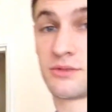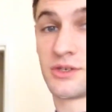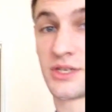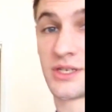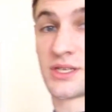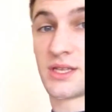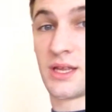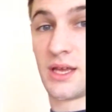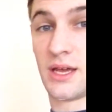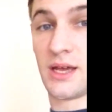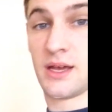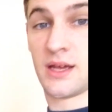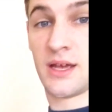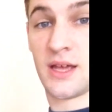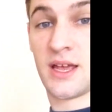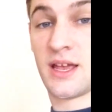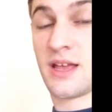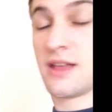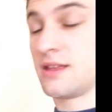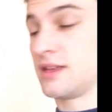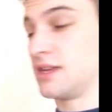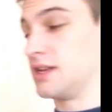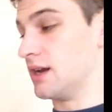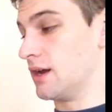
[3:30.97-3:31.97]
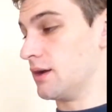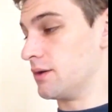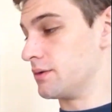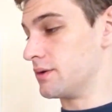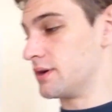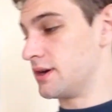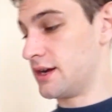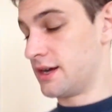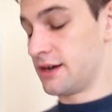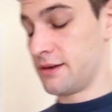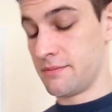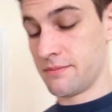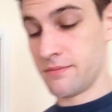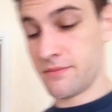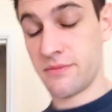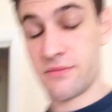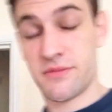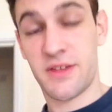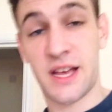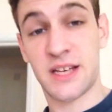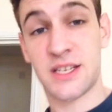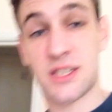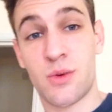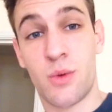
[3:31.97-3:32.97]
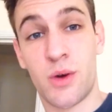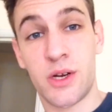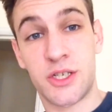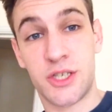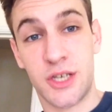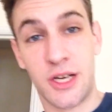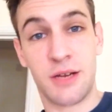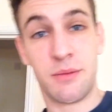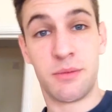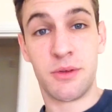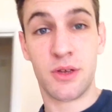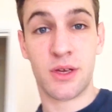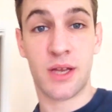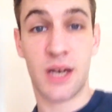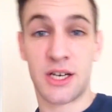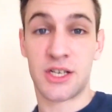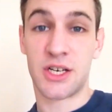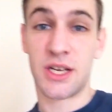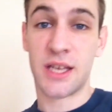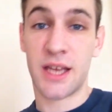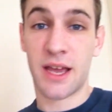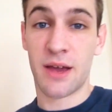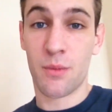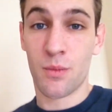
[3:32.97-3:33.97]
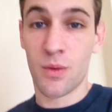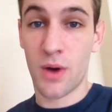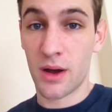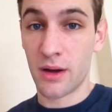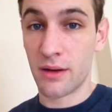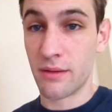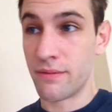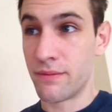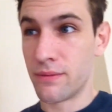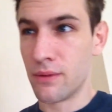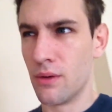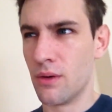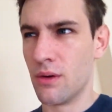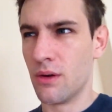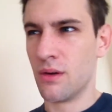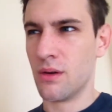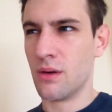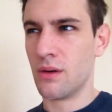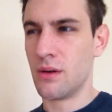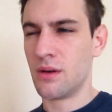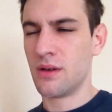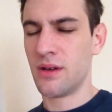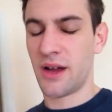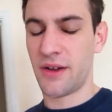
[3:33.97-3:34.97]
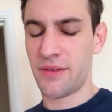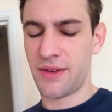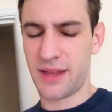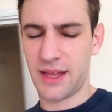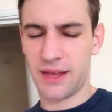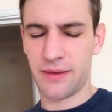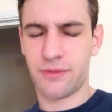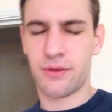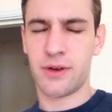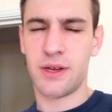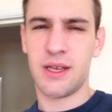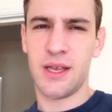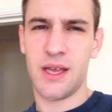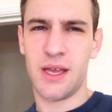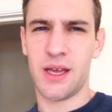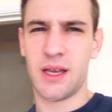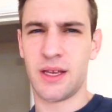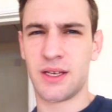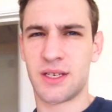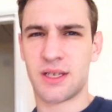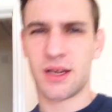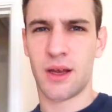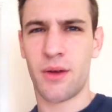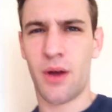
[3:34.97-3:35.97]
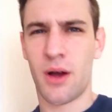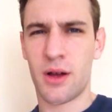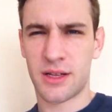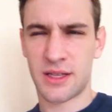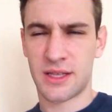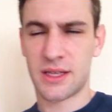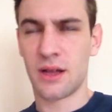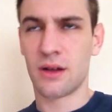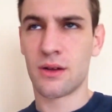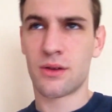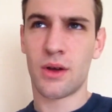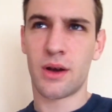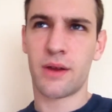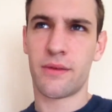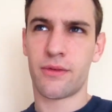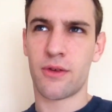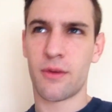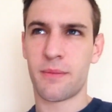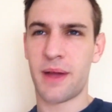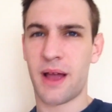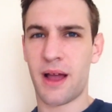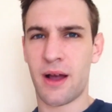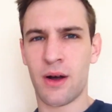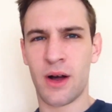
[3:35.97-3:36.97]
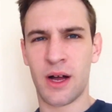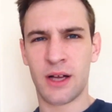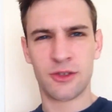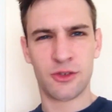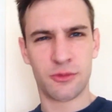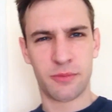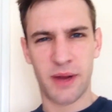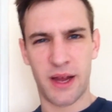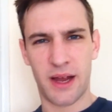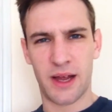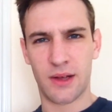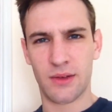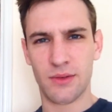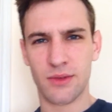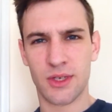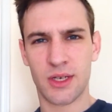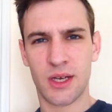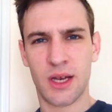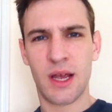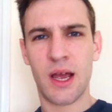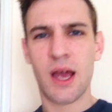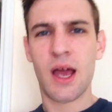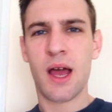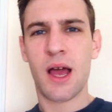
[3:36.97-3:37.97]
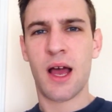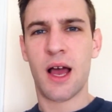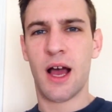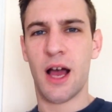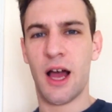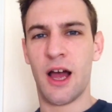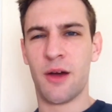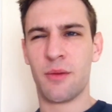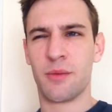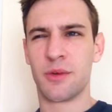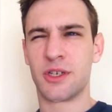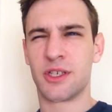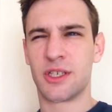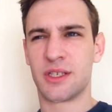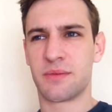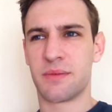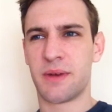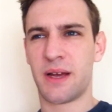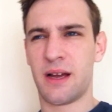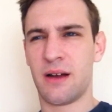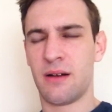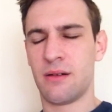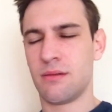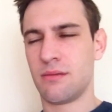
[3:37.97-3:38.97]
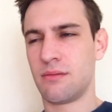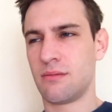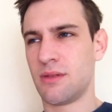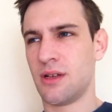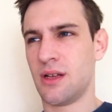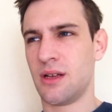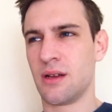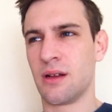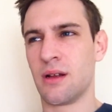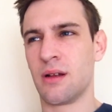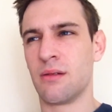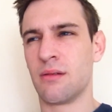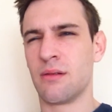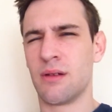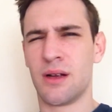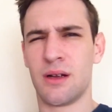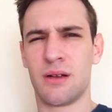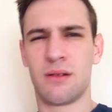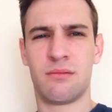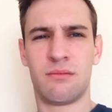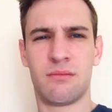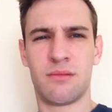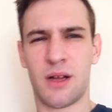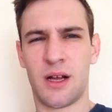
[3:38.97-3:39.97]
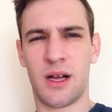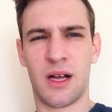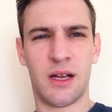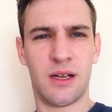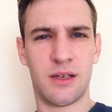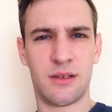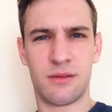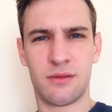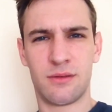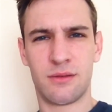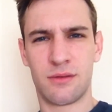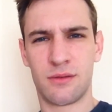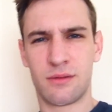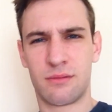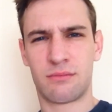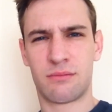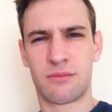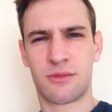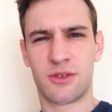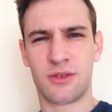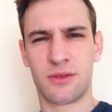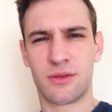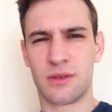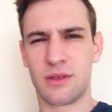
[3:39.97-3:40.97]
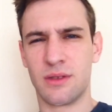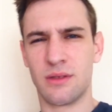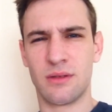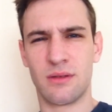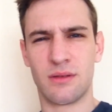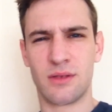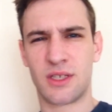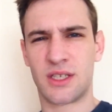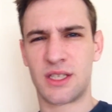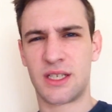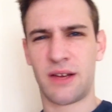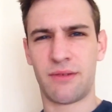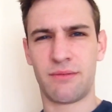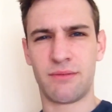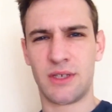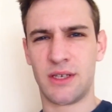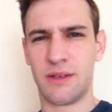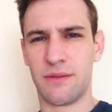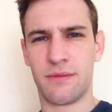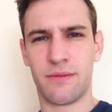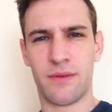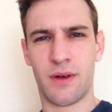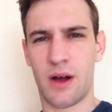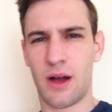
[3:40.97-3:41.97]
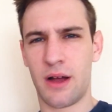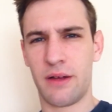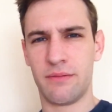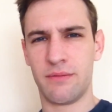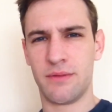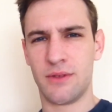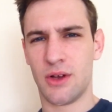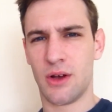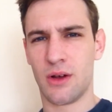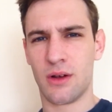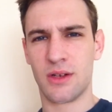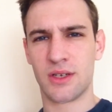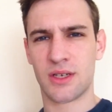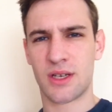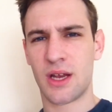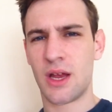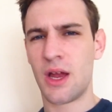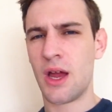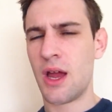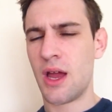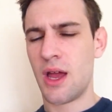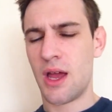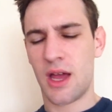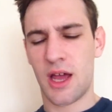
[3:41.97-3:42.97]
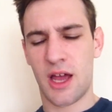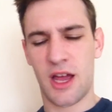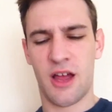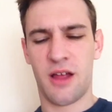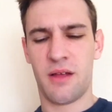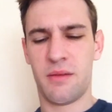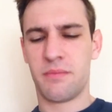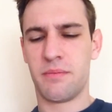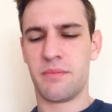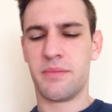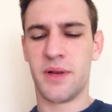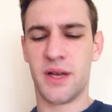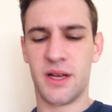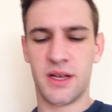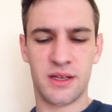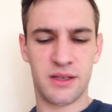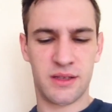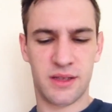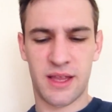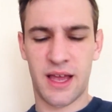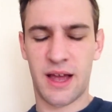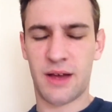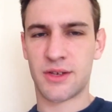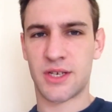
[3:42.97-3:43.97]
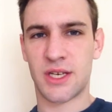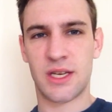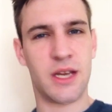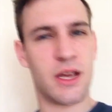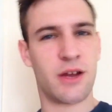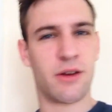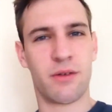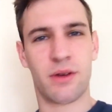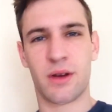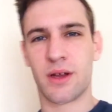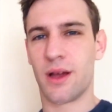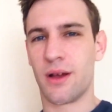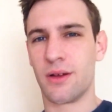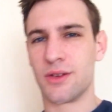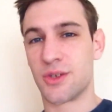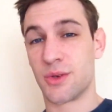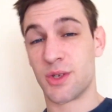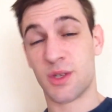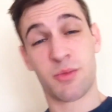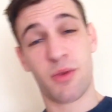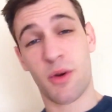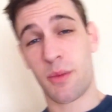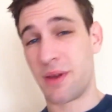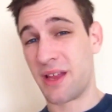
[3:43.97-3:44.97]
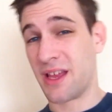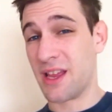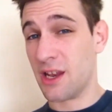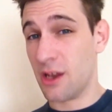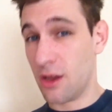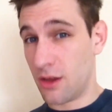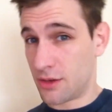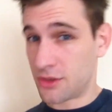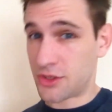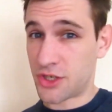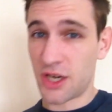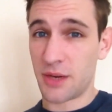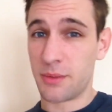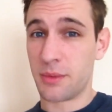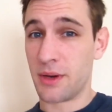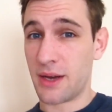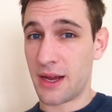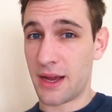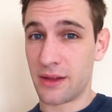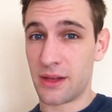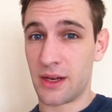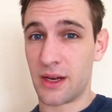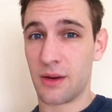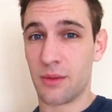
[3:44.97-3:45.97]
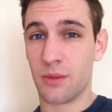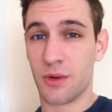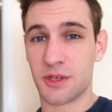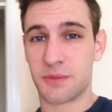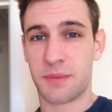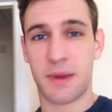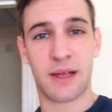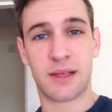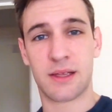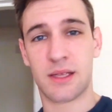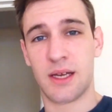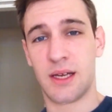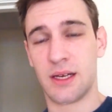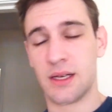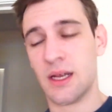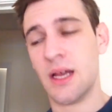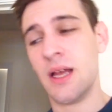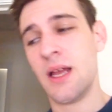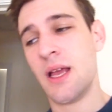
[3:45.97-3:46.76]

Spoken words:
just there, you know, that's quite cheap. You can actually get one for, I've had that for a year, so I got it for about £100, which is about, I don't know, $175. But that was a year ago, so it's probably a lot cheaper now than it was back then,